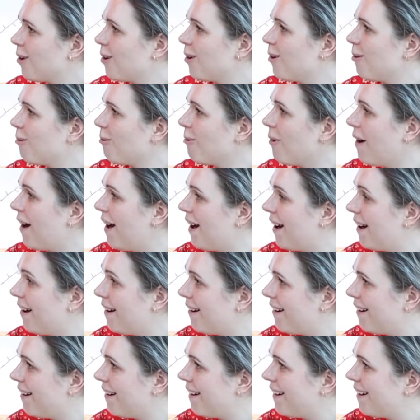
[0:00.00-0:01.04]

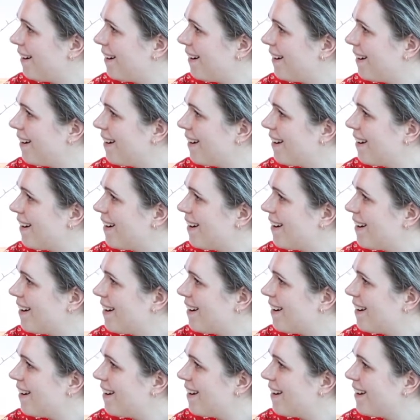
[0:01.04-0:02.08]

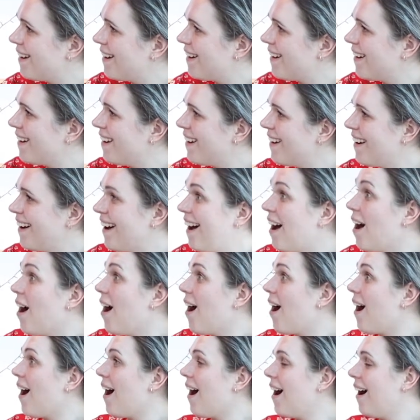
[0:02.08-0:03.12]

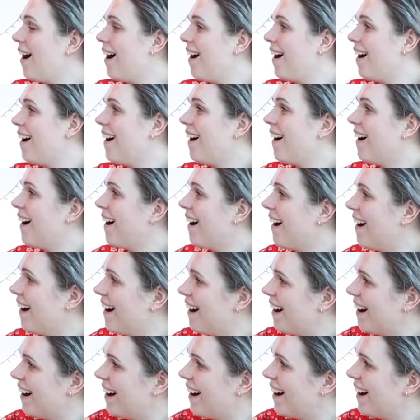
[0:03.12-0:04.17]

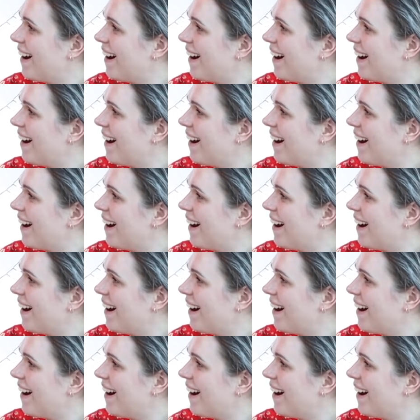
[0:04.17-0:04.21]
(silent)